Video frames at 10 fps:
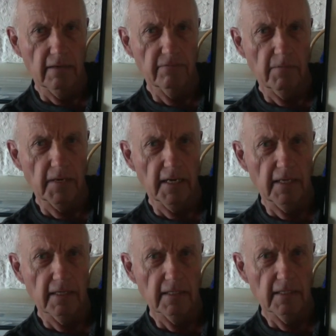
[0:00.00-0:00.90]
from
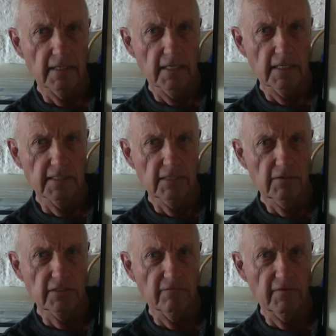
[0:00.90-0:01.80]
a
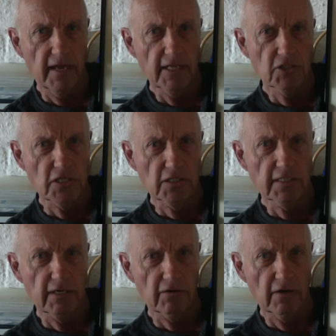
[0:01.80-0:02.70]
series of etchings
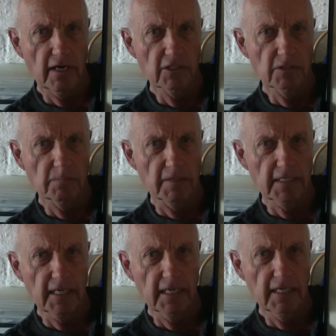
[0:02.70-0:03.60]
that her husband
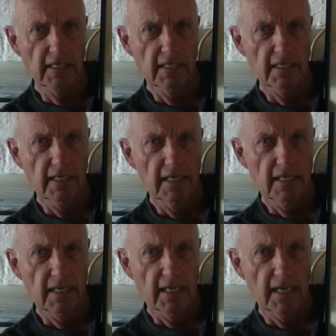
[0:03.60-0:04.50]
did.
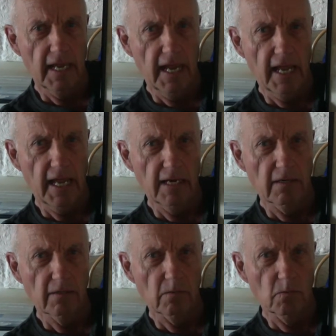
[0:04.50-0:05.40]
And
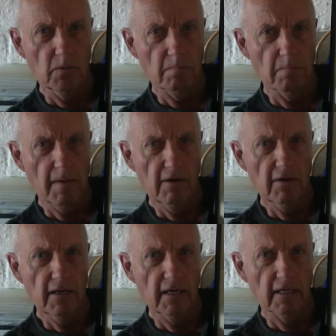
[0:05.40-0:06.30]
when
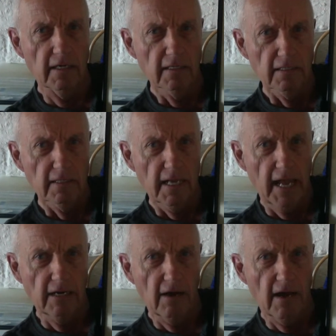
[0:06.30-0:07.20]
Marion
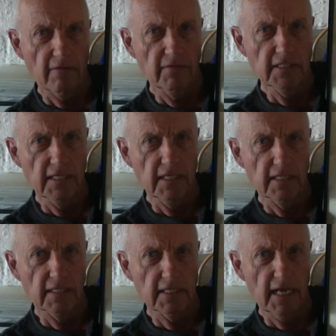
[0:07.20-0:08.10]
and I visited
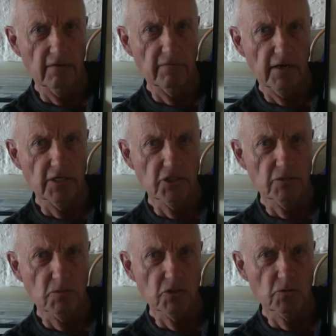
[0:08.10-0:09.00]
the town of
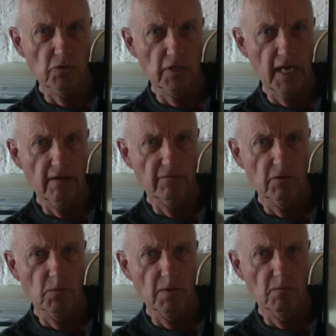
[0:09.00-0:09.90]
Isham shortly after
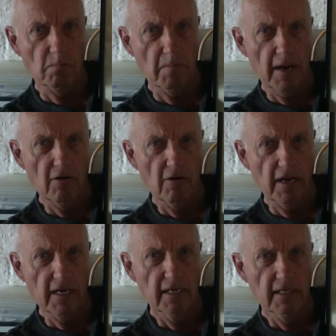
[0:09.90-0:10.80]
we were
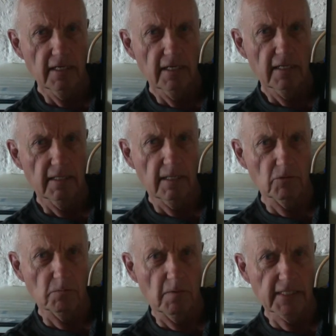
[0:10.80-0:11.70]
married, it
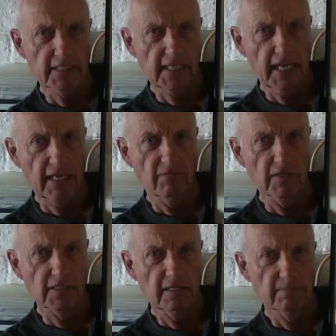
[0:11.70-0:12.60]
was my second
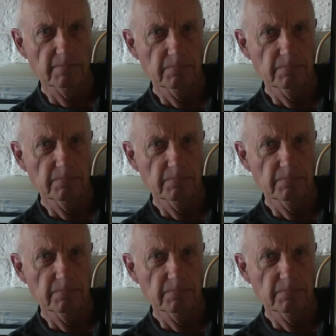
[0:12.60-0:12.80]
visit,